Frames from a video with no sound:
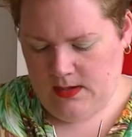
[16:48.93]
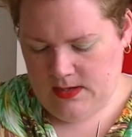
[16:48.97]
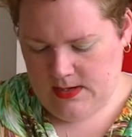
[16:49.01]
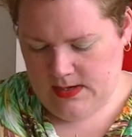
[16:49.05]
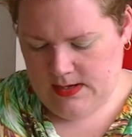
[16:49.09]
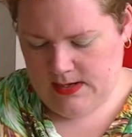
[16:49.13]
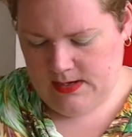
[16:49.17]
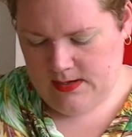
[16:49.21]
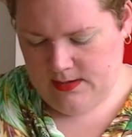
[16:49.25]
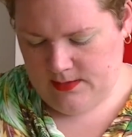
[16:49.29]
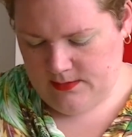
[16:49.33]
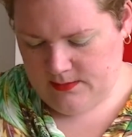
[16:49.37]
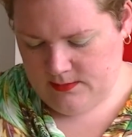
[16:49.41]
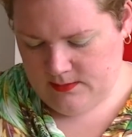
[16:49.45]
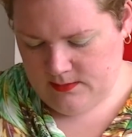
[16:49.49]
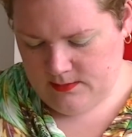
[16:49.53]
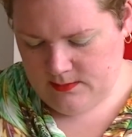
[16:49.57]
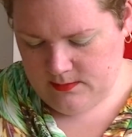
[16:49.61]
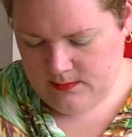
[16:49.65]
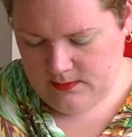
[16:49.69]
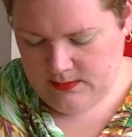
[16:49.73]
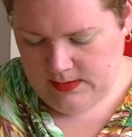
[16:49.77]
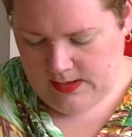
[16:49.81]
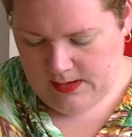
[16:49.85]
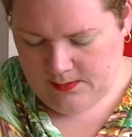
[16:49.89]
And
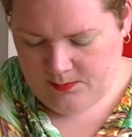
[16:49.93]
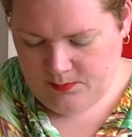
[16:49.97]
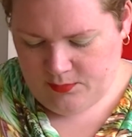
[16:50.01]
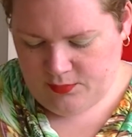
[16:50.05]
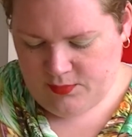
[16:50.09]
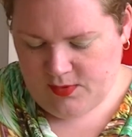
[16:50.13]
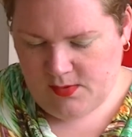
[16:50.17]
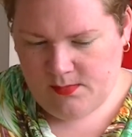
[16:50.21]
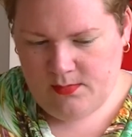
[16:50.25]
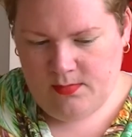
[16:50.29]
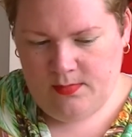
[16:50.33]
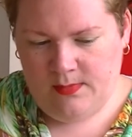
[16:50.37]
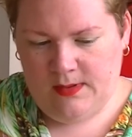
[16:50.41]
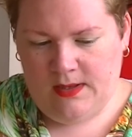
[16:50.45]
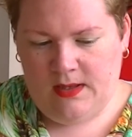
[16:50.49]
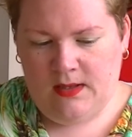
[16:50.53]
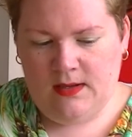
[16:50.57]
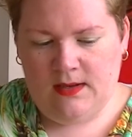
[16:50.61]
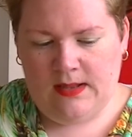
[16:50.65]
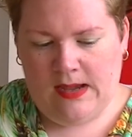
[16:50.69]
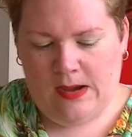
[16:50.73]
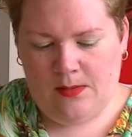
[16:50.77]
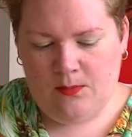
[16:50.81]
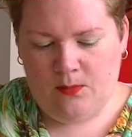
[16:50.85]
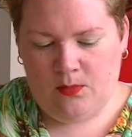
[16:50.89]
yeah, probably
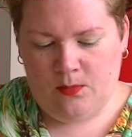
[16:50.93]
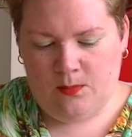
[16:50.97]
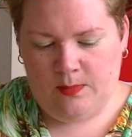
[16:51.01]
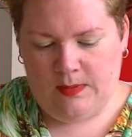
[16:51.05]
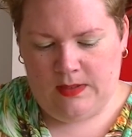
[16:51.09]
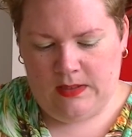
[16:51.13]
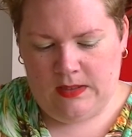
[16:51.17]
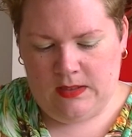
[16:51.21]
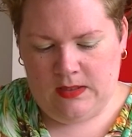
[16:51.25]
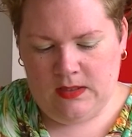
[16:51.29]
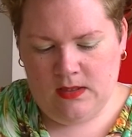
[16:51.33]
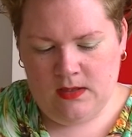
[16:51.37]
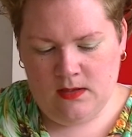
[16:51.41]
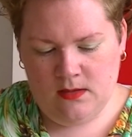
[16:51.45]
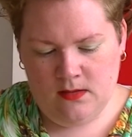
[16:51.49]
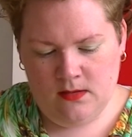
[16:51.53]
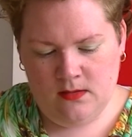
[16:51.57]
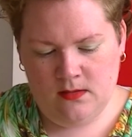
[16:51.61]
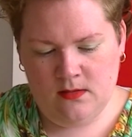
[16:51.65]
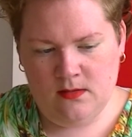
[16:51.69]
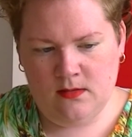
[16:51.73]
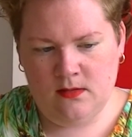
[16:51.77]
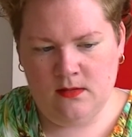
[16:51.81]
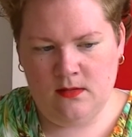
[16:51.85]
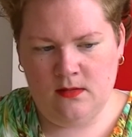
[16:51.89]
that will be
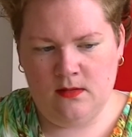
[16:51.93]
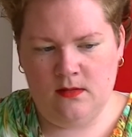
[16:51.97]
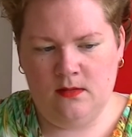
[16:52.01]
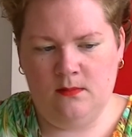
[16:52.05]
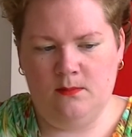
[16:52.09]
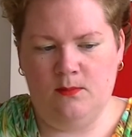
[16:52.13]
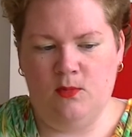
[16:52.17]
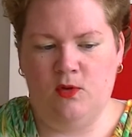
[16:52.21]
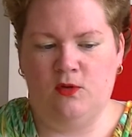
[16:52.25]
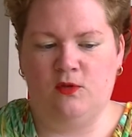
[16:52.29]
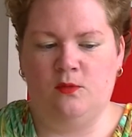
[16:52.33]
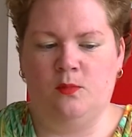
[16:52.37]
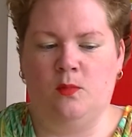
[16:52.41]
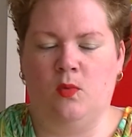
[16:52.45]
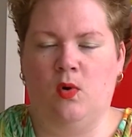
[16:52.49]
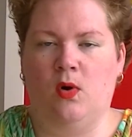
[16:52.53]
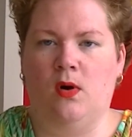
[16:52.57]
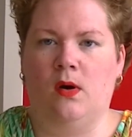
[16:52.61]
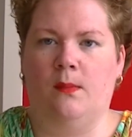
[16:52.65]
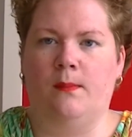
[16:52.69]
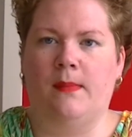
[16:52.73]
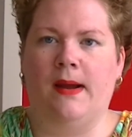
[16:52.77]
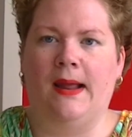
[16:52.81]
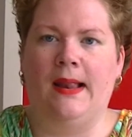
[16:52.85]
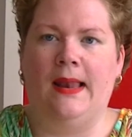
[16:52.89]
much
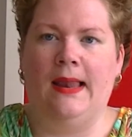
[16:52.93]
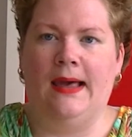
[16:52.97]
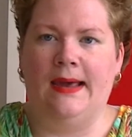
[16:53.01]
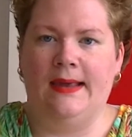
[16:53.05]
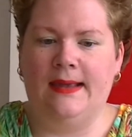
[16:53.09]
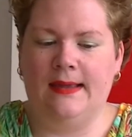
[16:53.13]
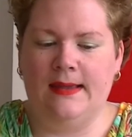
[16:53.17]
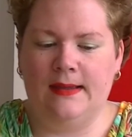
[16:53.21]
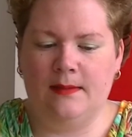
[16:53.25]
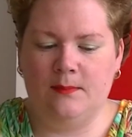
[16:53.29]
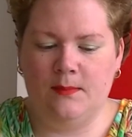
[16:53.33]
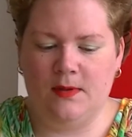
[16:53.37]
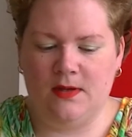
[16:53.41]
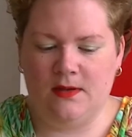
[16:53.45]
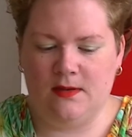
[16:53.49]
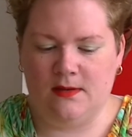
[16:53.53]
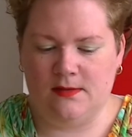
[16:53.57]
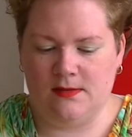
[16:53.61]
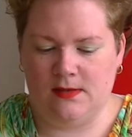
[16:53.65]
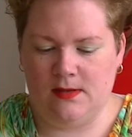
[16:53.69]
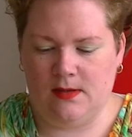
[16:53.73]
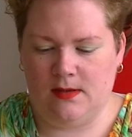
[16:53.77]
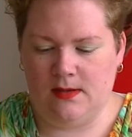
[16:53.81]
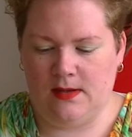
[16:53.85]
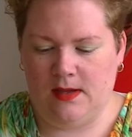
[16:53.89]
more my liking, because
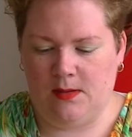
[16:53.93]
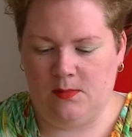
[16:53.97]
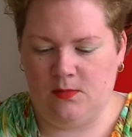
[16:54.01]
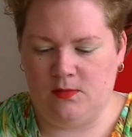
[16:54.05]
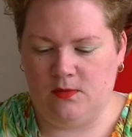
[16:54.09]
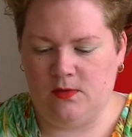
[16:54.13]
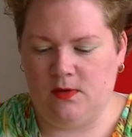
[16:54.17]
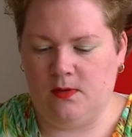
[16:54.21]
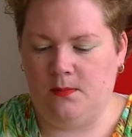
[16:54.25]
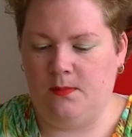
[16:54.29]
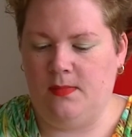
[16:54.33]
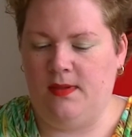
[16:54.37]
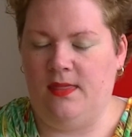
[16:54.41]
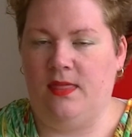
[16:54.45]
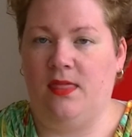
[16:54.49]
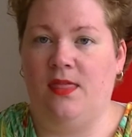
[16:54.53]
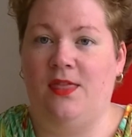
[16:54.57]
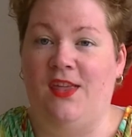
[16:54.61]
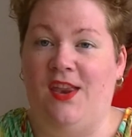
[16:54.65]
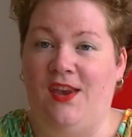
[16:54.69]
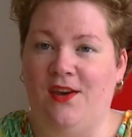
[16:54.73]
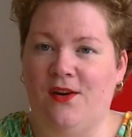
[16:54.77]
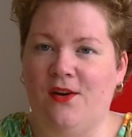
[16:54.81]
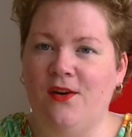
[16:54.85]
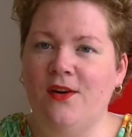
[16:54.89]
the cables are a bit
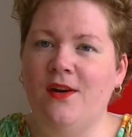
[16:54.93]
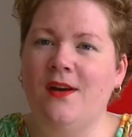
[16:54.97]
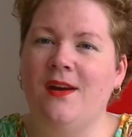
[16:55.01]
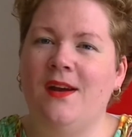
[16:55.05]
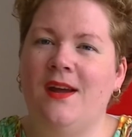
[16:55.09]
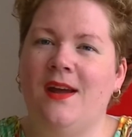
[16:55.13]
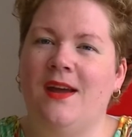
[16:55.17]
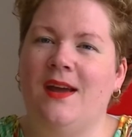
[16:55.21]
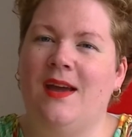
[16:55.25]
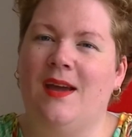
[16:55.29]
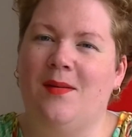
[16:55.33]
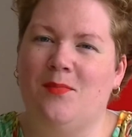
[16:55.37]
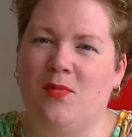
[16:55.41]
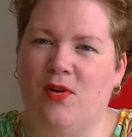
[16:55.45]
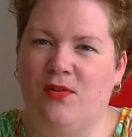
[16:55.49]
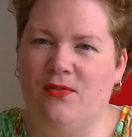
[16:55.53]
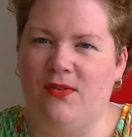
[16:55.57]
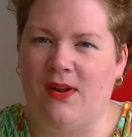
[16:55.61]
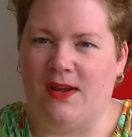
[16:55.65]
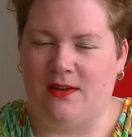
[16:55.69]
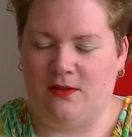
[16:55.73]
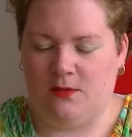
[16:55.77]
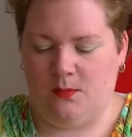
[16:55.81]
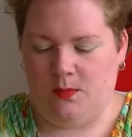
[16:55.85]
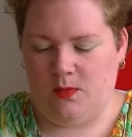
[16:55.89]
thinner and more
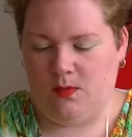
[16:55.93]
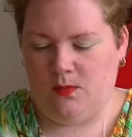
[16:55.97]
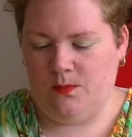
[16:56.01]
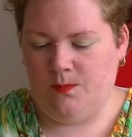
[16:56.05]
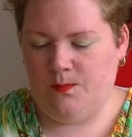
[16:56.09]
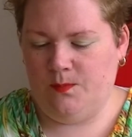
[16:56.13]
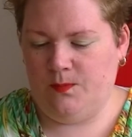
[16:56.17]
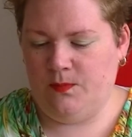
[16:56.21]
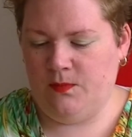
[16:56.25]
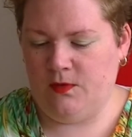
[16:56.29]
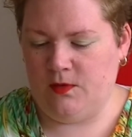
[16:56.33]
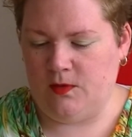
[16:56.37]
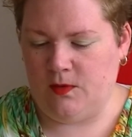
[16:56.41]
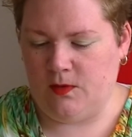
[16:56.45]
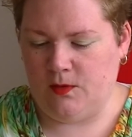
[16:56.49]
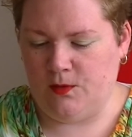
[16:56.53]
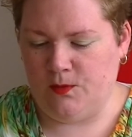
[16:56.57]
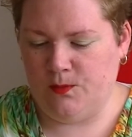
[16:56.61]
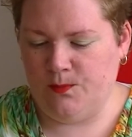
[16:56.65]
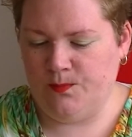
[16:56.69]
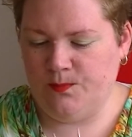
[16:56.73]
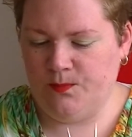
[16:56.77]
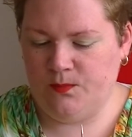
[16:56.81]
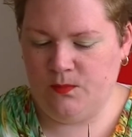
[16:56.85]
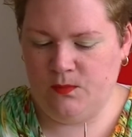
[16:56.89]
flexible.
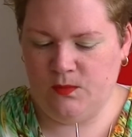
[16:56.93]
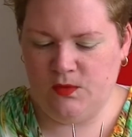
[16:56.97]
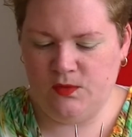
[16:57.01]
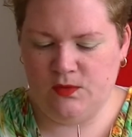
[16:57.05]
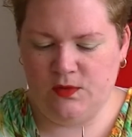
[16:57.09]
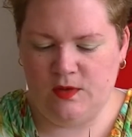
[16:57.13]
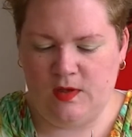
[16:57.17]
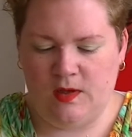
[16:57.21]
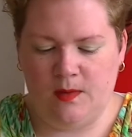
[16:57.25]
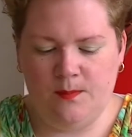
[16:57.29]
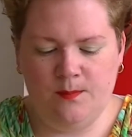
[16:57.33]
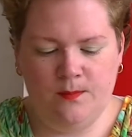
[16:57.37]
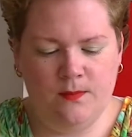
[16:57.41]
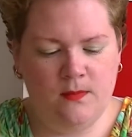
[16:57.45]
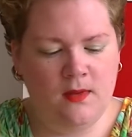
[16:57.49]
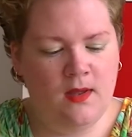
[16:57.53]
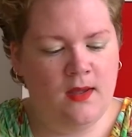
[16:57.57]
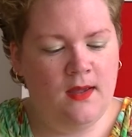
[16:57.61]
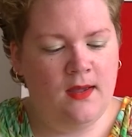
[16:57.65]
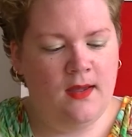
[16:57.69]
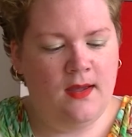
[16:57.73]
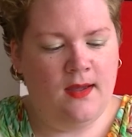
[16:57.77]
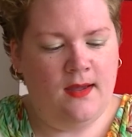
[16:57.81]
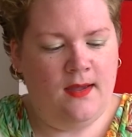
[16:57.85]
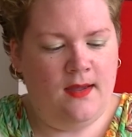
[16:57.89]
So we'll see.
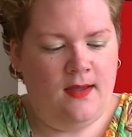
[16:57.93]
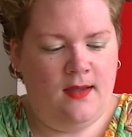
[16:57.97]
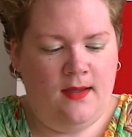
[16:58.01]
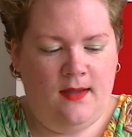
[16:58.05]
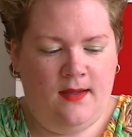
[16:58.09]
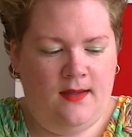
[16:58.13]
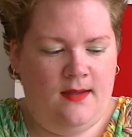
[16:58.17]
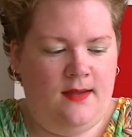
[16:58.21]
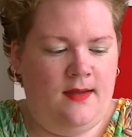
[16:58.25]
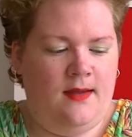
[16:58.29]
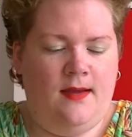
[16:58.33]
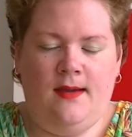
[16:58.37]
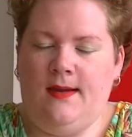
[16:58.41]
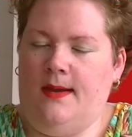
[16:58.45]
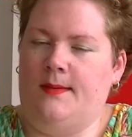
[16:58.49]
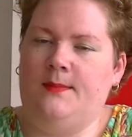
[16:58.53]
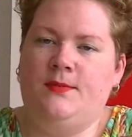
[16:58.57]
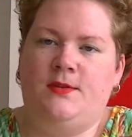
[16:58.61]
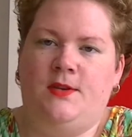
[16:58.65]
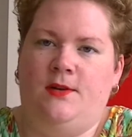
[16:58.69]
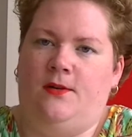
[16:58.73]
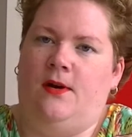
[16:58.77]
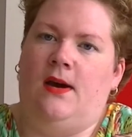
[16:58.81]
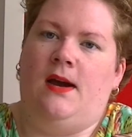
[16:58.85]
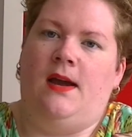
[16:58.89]
I'm
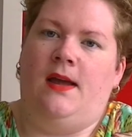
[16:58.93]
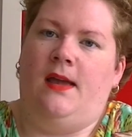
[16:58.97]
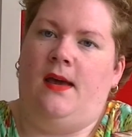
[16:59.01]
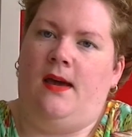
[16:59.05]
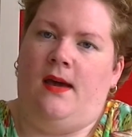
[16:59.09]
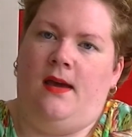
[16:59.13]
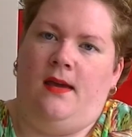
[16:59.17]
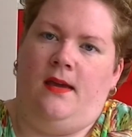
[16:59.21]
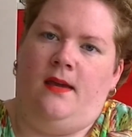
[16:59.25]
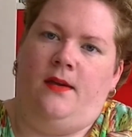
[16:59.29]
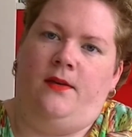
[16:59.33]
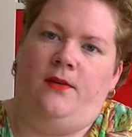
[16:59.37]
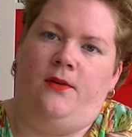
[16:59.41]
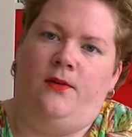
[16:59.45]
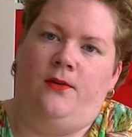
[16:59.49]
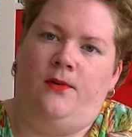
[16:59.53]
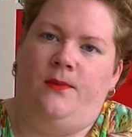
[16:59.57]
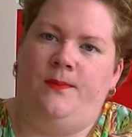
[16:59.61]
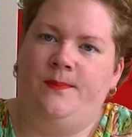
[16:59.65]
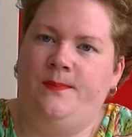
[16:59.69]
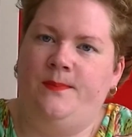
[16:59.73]
still a high girl.